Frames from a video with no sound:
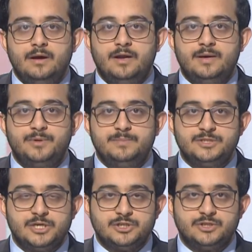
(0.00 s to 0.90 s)
in
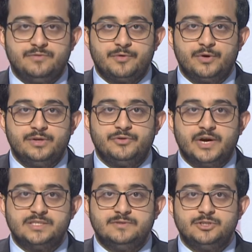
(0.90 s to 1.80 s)
implementation of the royal
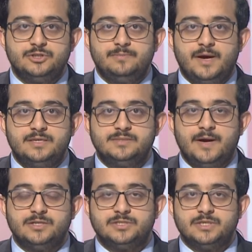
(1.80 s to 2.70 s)
directives issued by His
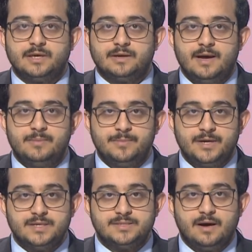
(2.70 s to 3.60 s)
Majesty King Hamad
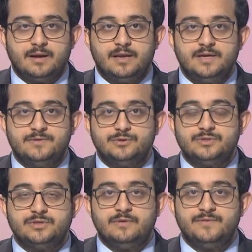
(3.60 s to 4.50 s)
bin Isa Al Khalifa
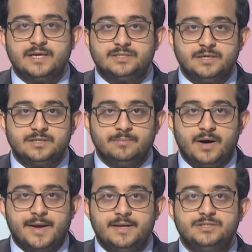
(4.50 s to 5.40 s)
to start vaccinating
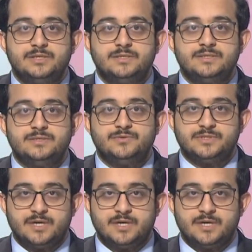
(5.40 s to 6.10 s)
Bahraini citizens